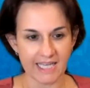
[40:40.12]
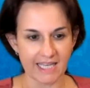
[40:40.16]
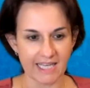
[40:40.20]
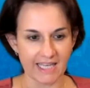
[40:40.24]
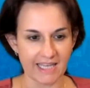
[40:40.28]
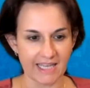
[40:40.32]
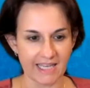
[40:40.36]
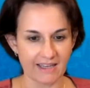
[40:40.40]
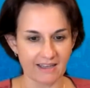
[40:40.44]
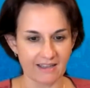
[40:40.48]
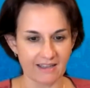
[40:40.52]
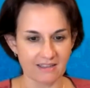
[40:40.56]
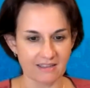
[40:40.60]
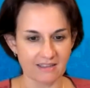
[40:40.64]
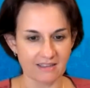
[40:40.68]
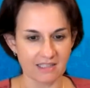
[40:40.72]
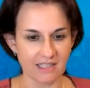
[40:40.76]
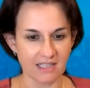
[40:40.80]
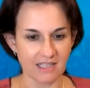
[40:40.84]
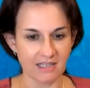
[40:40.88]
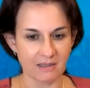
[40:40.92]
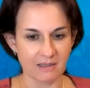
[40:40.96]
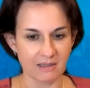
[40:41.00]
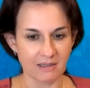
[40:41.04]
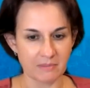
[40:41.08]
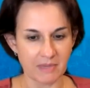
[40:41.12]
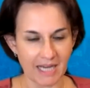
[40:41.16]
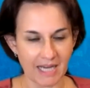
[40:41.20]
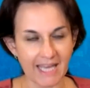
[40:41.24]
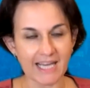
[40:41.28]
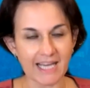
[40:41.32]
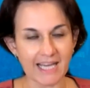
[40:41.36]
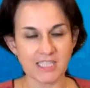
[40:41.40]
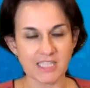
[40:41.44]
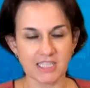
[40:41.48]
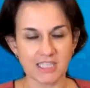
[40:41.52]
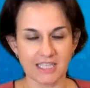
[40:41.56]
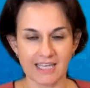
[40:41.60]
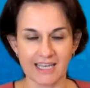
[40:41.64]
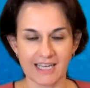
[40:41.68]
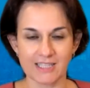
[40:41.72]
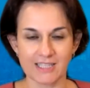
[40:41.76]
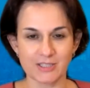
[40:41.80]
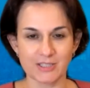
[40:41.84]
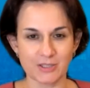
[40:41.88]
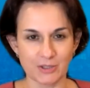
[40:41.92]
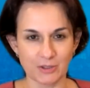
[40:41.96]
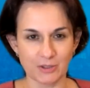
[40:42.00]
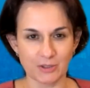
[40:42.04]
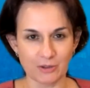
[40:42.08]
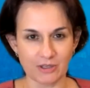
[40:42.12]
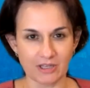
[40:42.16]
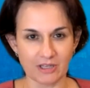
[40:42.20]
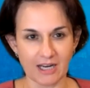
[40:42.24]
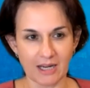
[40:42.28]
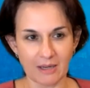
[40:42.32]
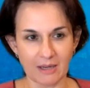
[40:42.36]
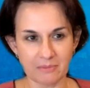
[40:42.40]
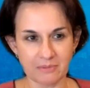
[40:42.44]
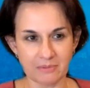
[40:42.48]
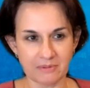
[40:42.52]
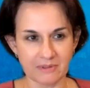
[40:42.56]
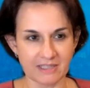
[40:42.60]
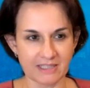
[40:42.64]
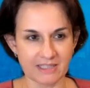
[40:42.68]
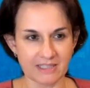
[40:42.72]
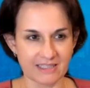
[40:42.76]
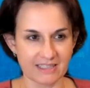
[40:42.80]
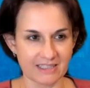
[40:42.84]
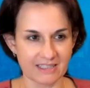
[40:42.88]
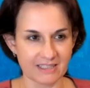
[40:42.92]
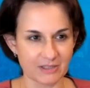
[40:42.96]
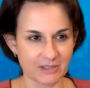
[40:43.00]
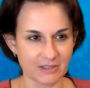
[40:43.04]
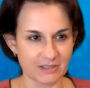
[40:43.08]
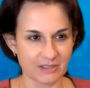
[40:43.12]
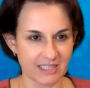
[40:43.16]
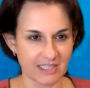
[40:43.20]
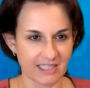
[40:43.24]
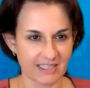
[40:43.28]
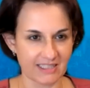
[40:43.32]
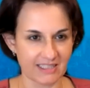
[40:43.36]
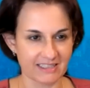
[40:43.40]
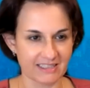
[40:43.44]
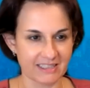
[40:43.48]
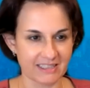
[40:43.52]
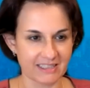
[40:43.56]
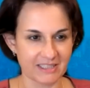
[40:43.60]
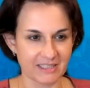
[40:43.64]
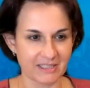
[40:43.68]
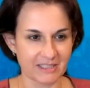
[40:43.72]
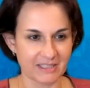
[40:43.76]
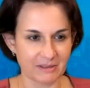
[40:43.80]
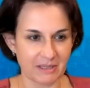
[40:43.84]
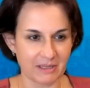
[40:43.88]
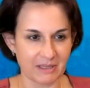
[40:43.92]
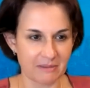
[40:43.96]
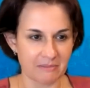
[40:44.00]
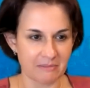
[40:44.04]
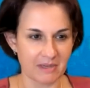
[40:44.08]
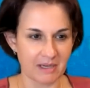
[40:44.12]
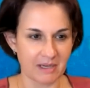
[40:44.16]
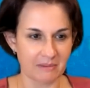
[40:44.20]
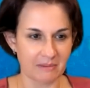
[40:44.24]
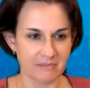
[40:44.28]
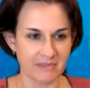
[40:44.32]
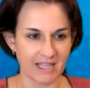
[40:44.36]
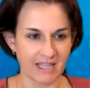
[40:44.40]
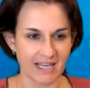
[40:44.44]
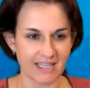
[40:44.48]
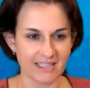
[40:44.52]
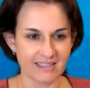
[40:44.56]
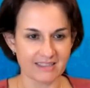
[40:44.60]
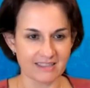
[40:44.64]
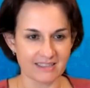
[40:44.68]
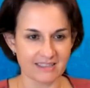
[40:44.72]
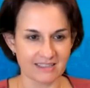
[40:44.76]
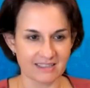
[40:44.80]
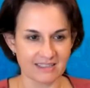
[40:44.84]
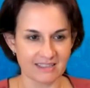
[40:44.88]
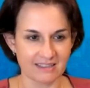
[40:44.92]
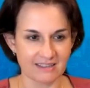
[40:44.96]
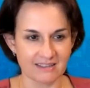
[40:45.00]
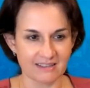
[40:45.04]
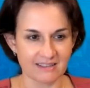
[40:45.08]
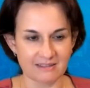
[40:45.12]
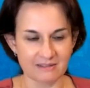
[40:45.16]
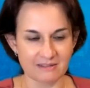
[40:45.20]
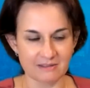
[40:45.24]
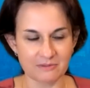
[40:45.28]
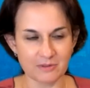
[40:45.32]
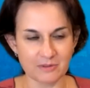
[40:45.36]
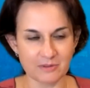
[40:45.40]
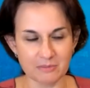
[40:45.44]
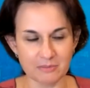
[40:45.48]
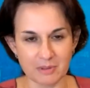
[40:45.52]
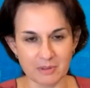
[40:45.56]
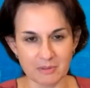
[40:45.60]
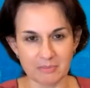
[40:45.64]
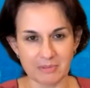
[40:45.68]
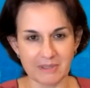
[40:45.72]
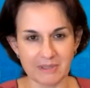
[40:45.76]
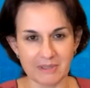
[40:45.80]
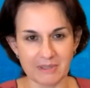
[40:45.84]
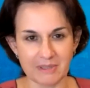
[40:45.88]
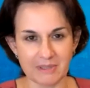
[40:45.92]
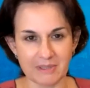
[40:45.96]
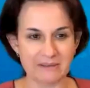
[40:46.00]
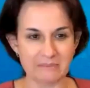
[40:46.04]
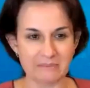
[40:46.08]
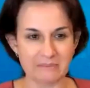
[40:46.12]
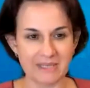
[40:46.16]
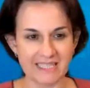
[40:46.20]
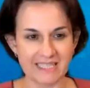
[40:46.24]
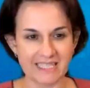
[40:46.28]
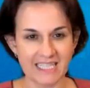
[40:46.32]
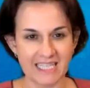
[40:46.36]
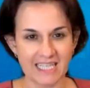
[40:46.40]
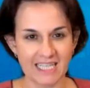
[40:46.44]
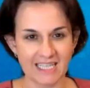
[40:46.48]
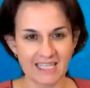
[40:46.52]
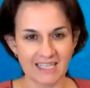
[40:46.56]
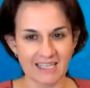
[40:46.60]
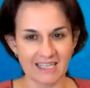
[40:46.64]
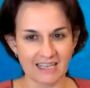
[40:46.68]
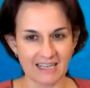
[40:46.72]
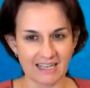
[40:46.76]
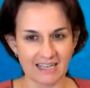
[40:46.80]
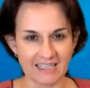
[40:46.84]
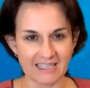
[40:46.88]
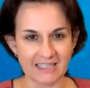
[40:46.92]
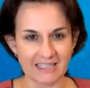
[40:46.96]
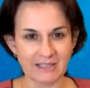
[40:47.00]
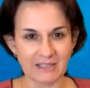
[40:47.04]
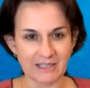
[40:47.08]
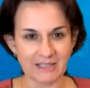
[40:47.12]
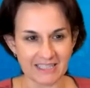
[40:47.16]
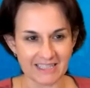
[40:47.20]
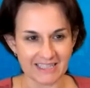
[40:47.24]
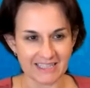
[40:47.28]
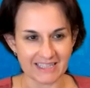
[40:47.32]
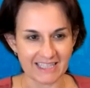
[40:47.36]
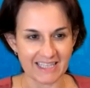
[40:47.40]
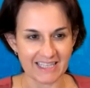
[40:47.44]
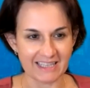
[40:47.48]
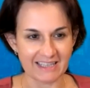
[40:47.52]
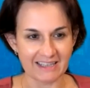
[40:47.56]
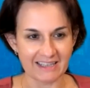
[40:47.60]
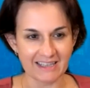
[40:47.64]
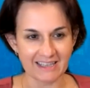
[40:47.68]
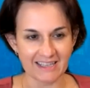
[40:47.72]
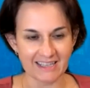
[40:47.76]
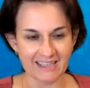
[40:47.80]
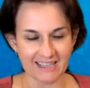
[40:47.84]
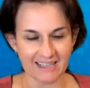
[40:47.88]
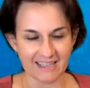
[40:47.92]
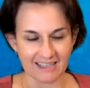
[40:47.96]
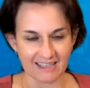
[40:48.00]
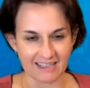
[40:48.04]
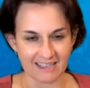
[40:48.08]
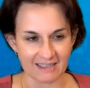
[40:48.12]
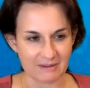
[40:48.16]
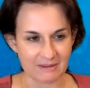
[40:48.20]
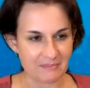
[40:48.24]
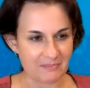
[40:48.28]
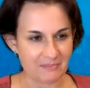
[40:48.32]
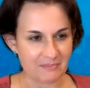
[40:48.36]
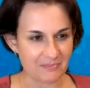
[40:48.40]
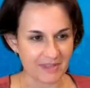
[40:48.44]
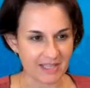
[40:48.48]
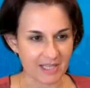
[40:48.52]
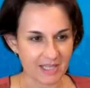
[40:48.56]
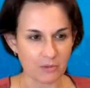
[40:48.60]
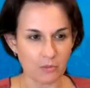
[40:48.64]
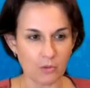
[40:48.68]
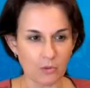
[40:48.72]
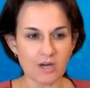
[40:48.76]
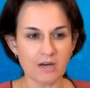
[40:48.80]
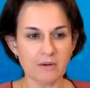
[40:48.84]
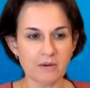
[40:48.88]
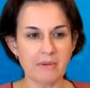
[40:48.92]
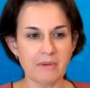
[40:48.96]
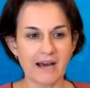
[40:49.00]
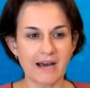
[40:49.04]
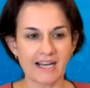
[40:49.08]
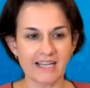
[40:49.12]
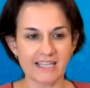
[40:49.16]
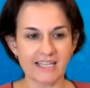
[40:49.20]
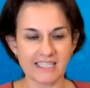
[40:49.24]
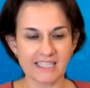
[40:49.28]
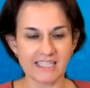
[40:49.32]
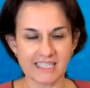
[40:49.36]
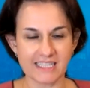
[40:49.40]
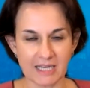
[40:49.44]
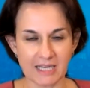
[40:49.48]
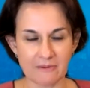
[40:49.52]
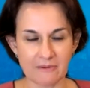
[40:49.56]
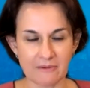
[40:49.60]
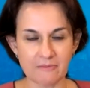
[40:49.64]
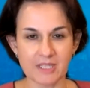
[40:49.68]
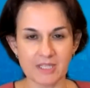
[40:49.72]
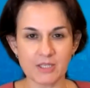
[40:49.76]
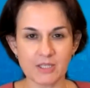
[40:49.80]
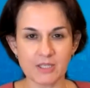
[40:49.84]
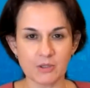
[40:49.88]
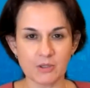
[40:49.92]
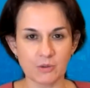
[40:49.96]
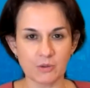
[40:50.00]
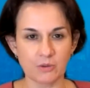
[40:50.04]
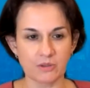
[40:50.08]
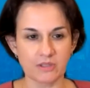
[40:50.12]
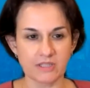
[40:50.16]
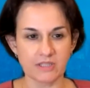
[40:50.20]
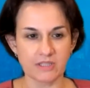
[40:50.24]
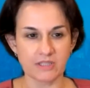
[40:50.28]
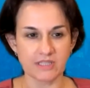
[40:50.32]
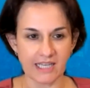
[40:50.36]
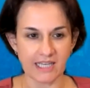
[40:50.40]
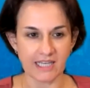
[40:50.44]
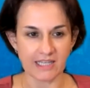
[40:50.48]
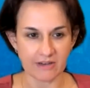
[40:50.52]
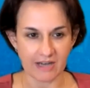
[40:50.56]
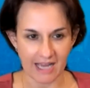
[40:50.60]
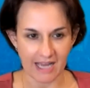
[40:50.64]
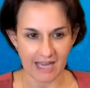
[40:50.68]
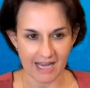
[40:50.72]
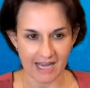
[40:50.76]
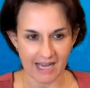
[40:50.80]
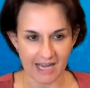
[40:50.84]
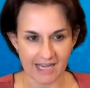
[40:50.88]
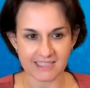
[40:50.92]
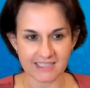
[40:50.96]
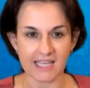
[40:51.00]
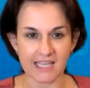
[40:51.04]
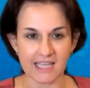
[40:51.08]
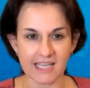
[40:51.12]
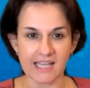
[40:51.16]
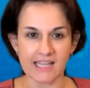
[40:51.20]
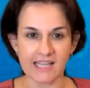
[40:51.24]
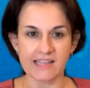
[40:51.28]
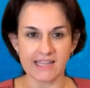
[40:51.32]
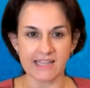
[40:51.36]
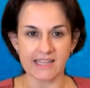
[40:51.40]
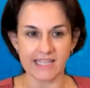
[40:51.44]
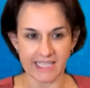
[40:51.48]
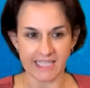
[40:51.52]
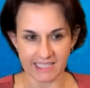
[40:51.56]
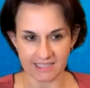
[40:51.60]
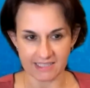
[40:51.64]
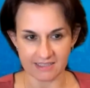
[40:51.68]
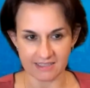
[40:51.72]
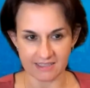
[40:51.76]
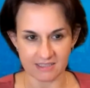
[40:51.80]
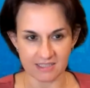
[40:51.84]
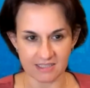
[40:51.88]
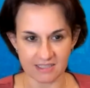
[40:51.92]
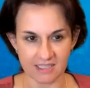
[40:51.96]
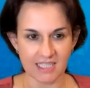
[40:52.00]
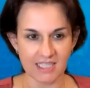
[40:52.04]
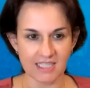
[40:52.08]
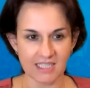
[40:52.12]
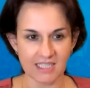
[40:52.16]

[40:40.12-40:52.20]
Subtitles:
and I actually had to look it up because I'm not a football player, but the quarterback is someone who directs and leads.